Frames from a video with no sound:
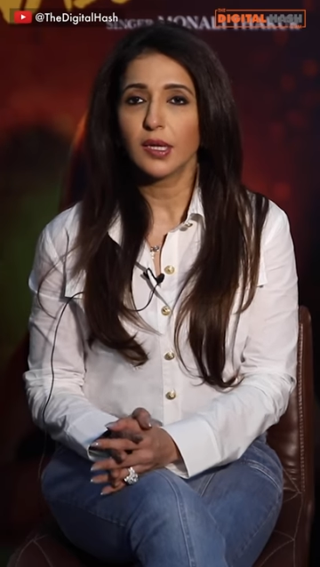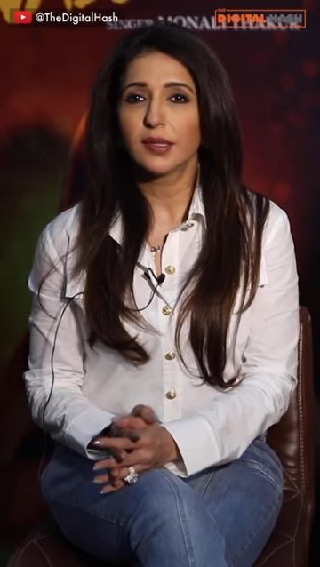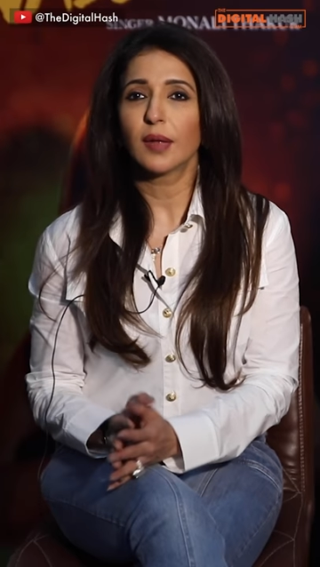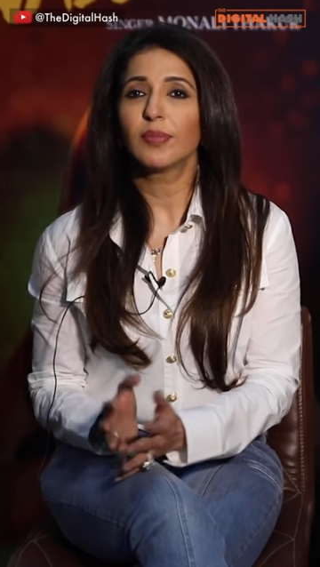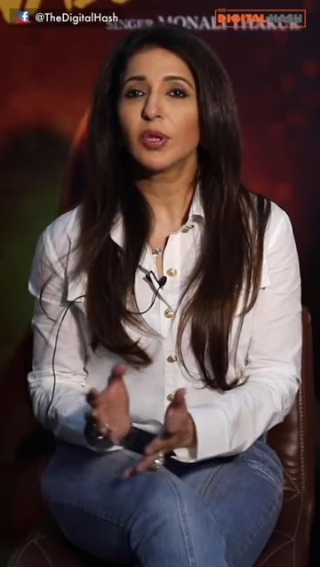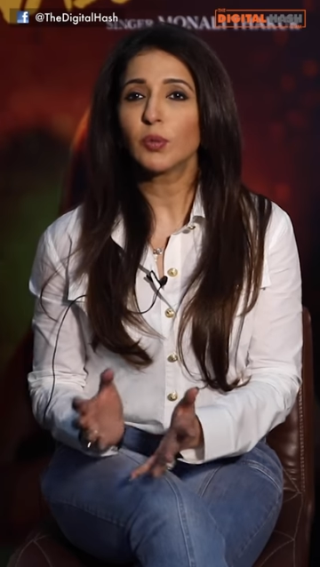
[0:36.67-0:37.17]

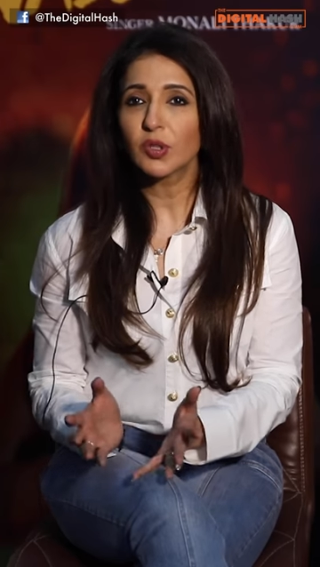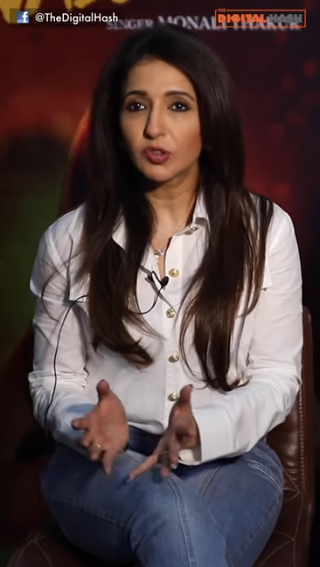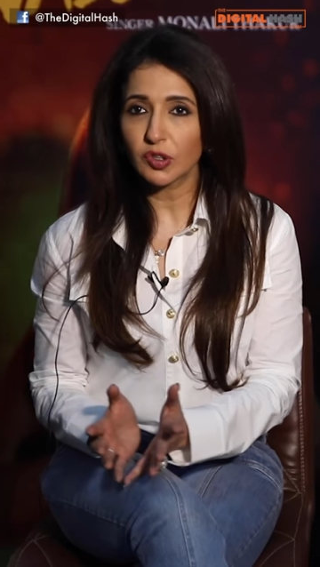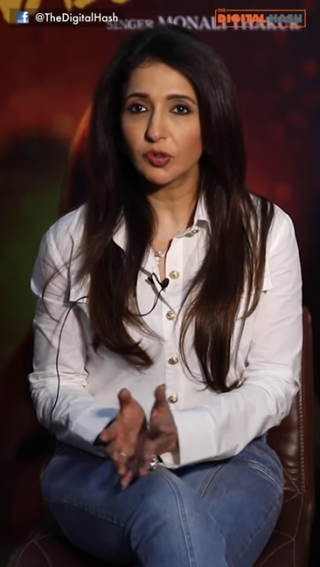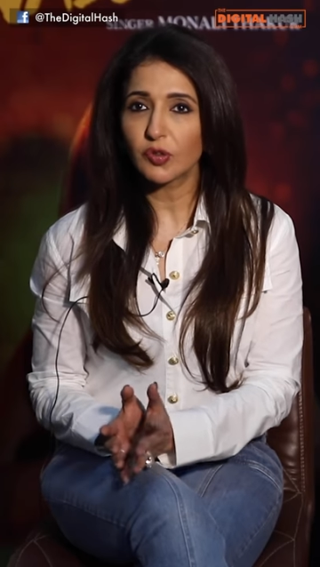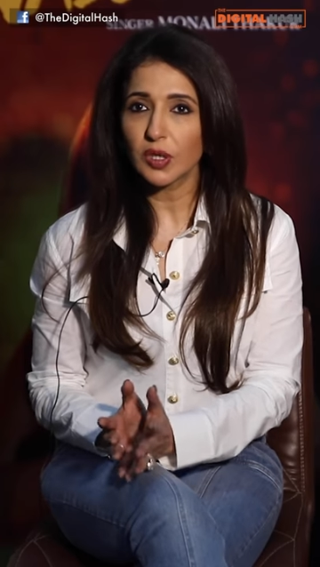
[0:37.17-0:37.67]
something which
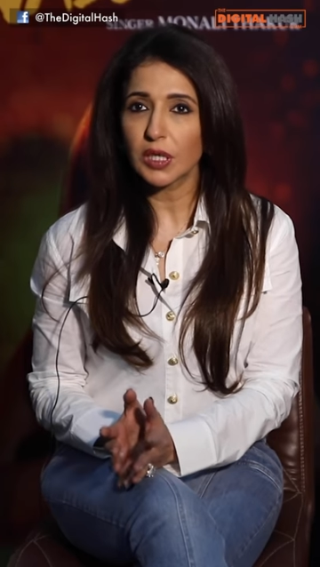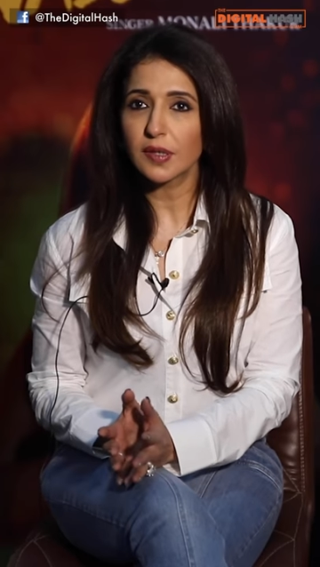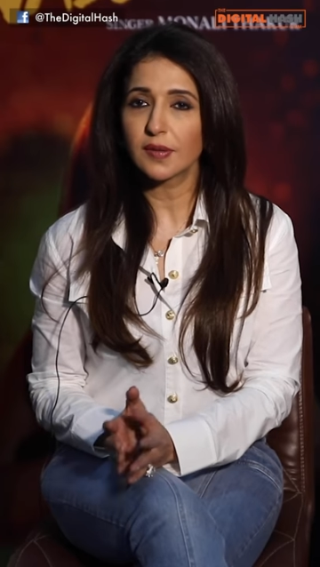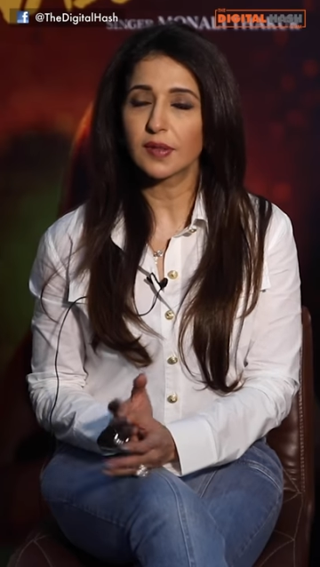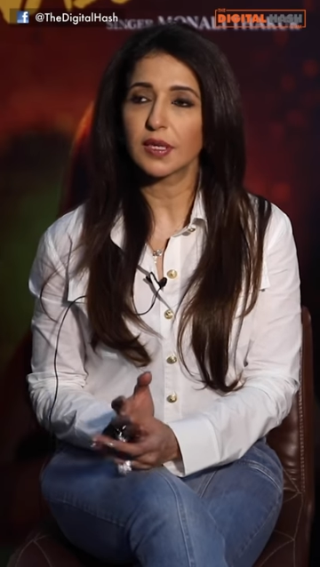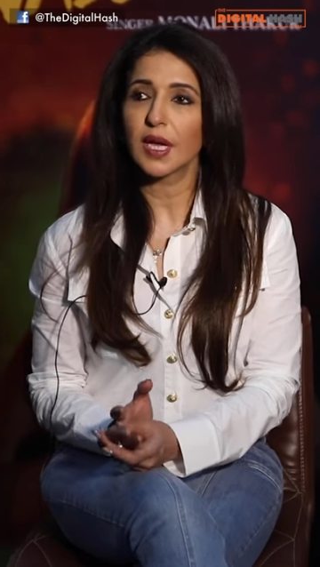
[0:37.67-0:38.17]
is
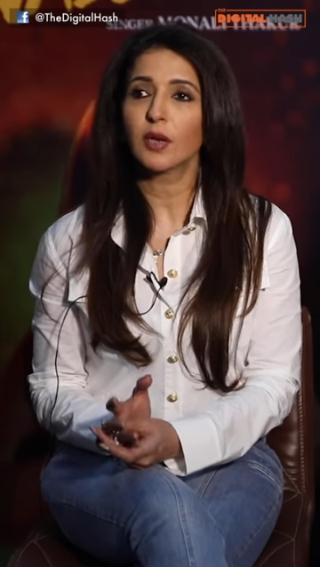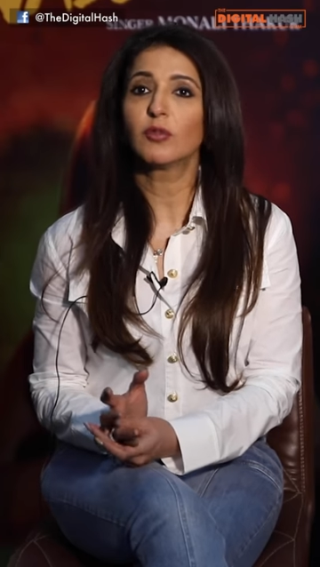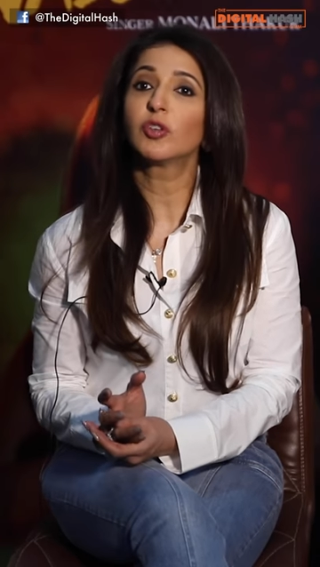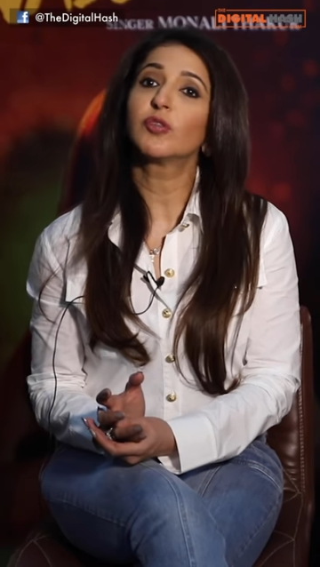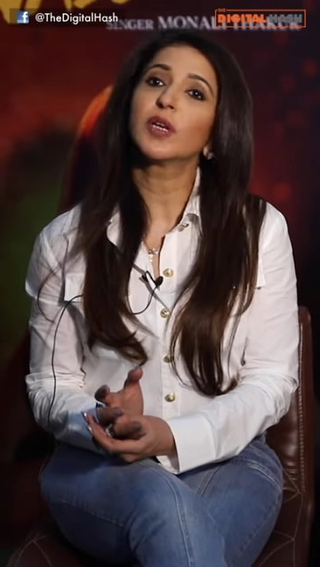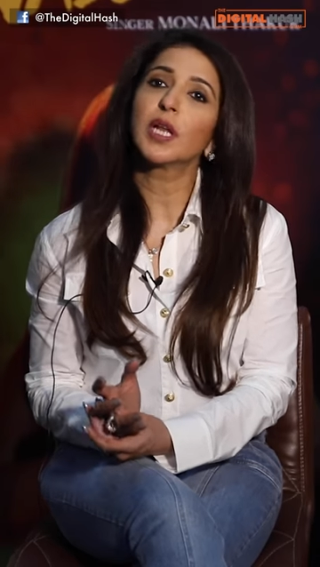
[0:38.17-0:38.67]
realistic and
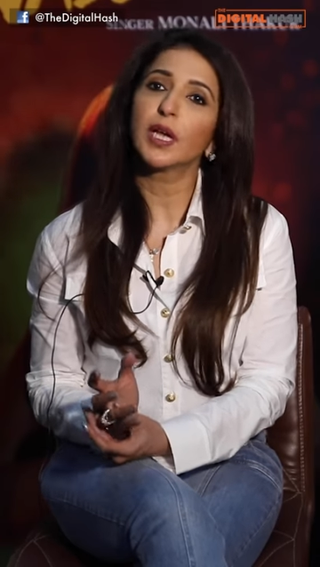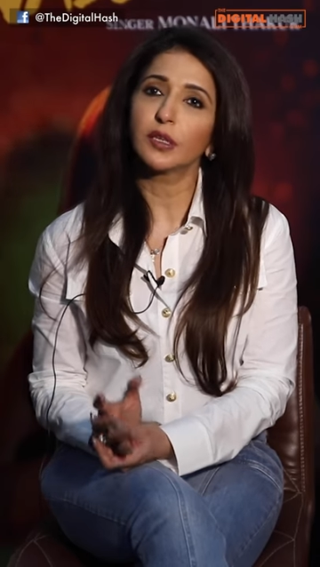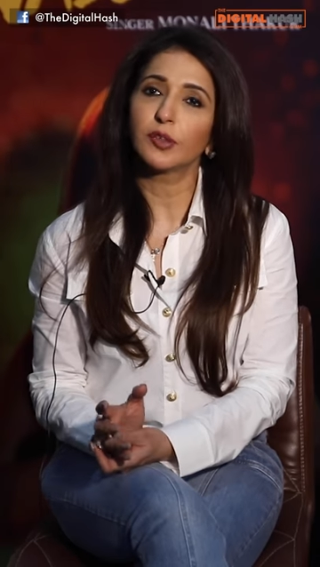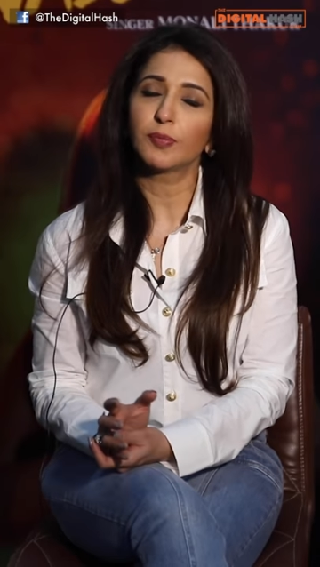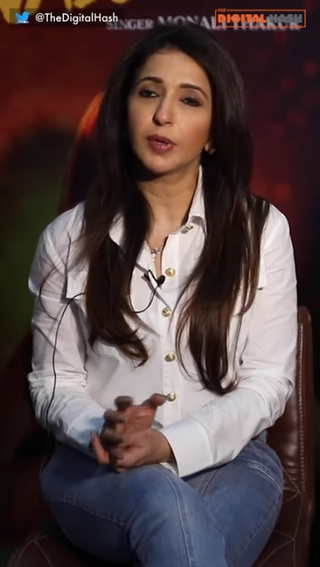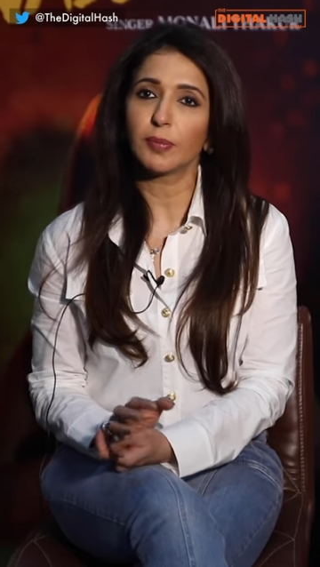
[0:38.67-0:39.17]
which will
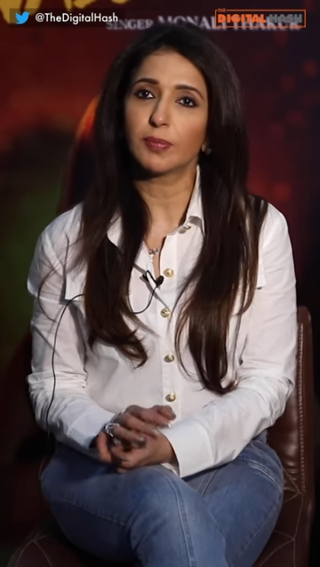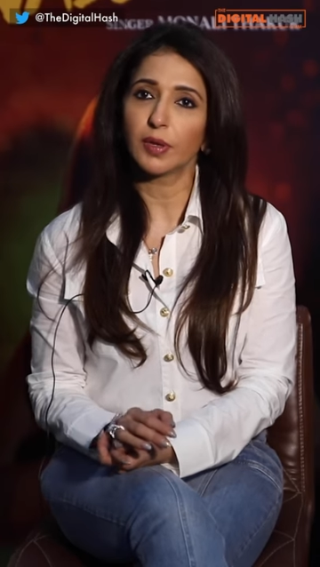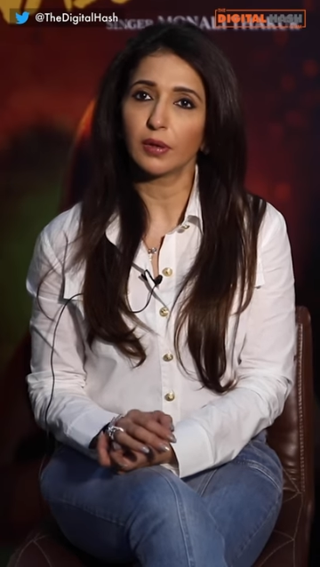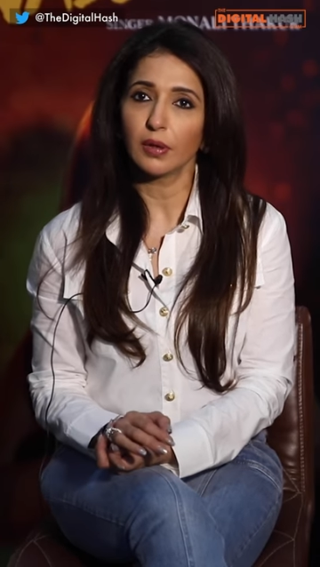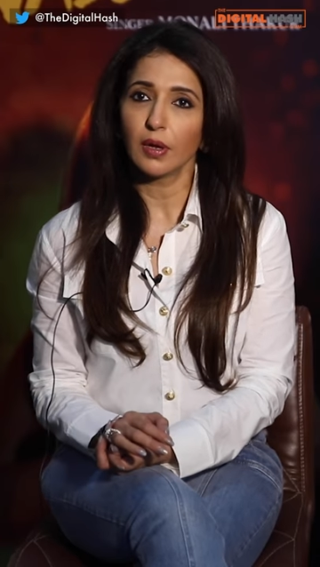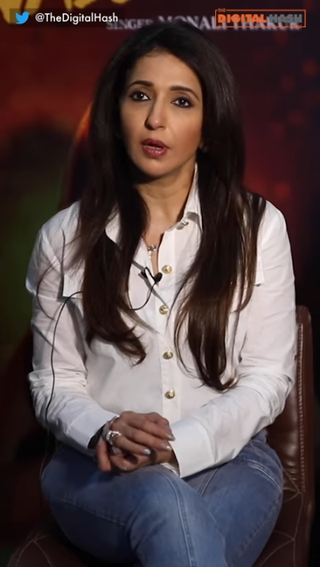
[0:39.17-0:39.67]
hit
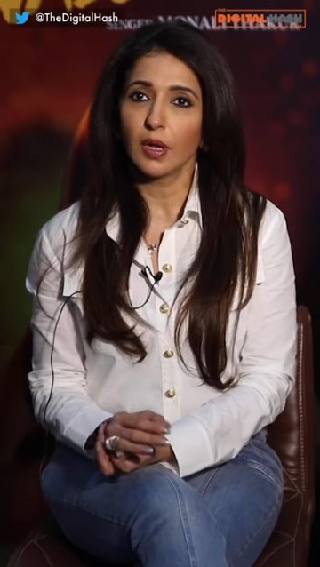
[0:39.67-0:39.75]
people,